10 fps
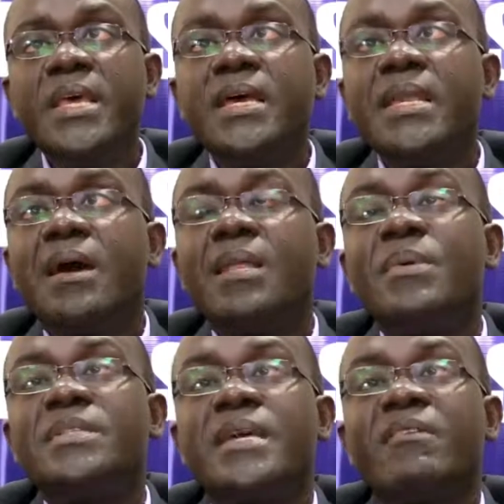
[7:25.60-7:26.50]
Now, let
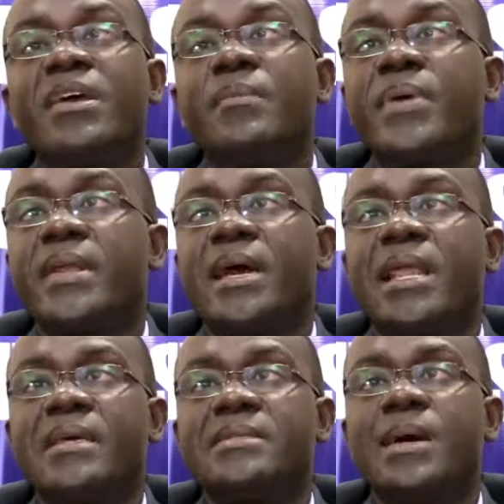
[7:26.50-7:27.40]
me take a very
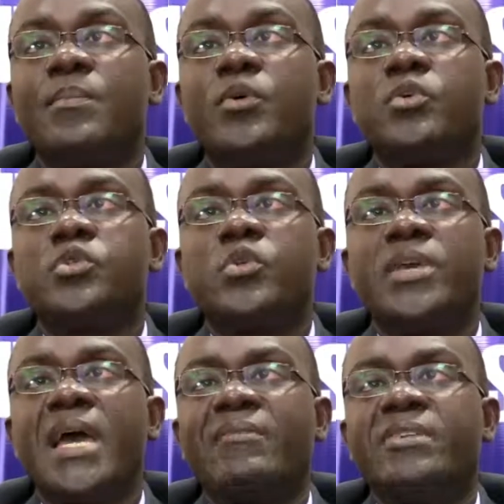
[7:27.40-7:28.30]
practical example. So
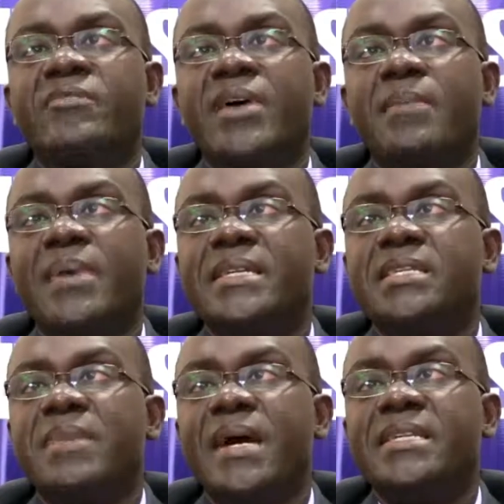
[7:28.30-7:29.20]
here I've defined my
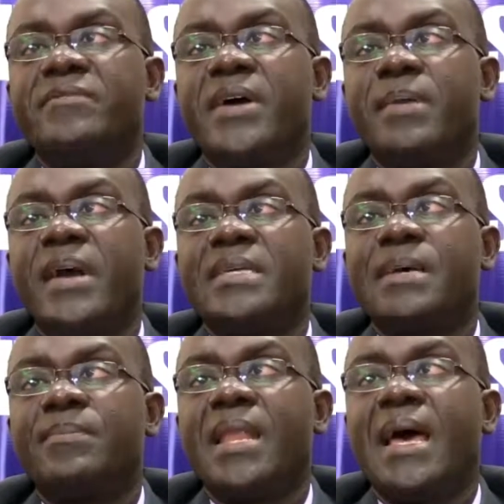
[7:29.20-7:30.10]
demand, defined my
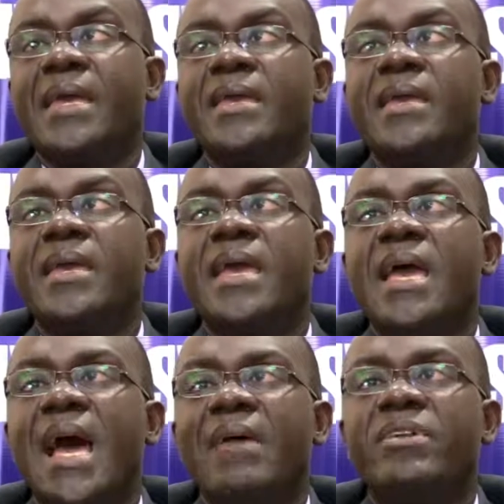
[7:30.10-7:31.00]
supply.
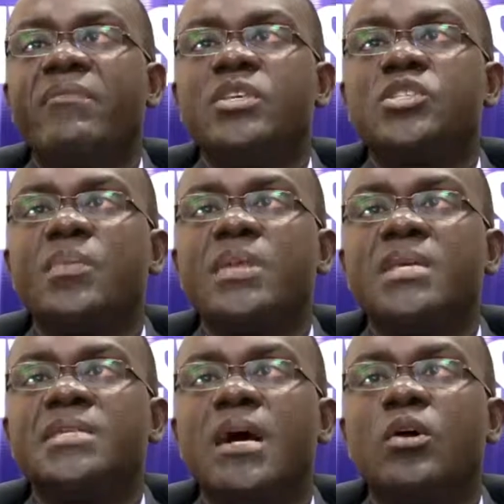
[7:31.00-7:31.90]
I've given some
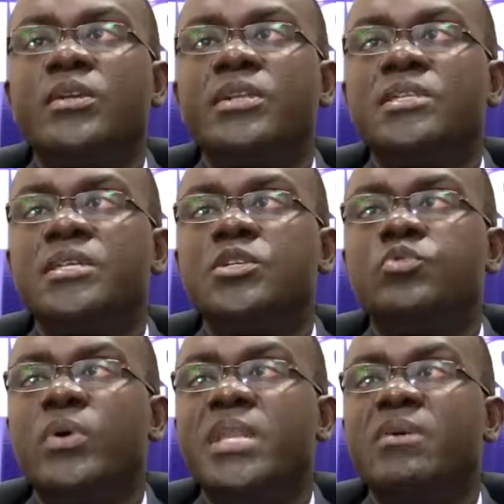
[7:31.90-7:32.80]
initial conditions
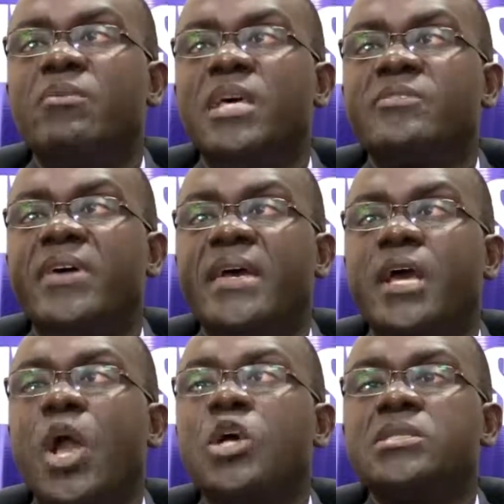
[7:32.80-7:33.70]
to enable us find
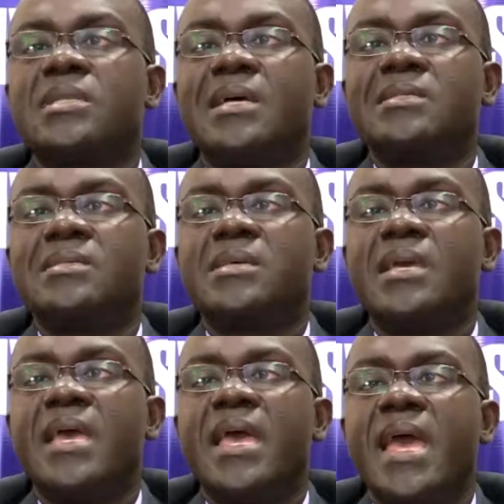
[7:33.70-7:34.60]
the constants,
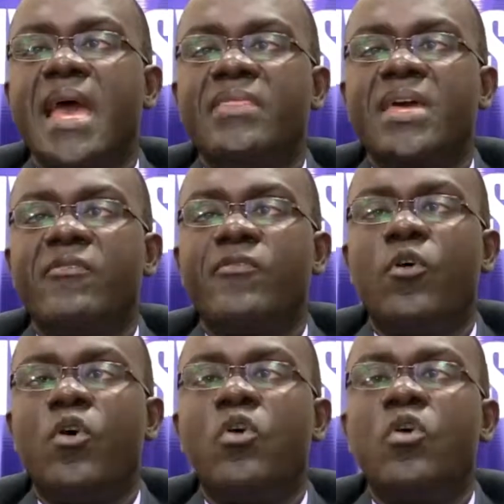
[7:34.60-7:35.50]
and
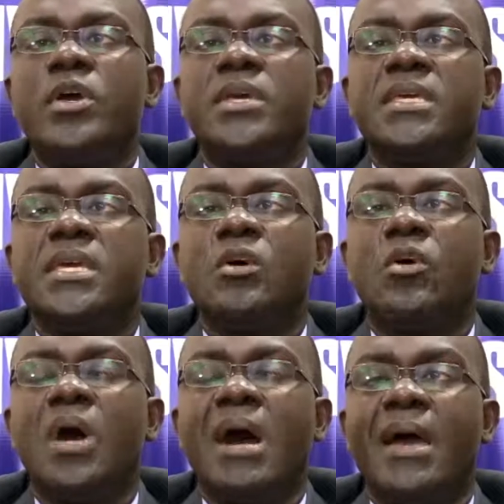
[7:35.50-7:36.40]
therefore, you
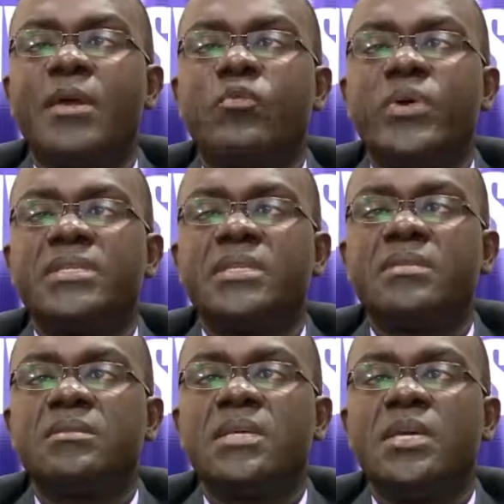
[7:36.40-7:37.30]
know, our
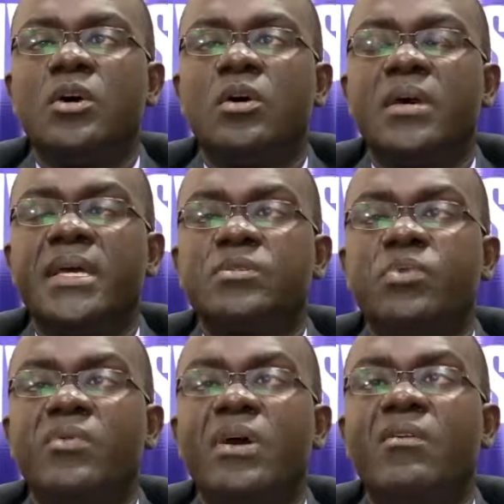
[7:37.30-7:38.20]
equation, you know, is
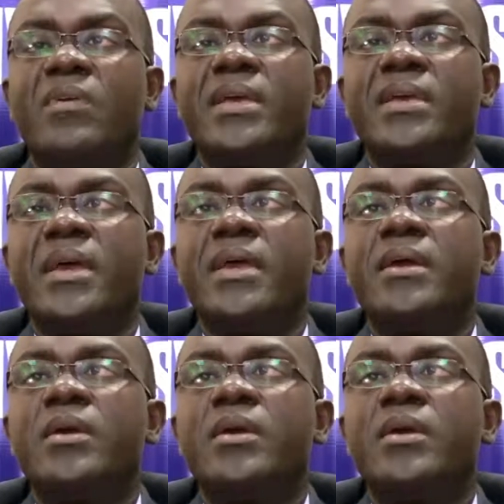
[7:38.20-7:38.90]
what we have over here.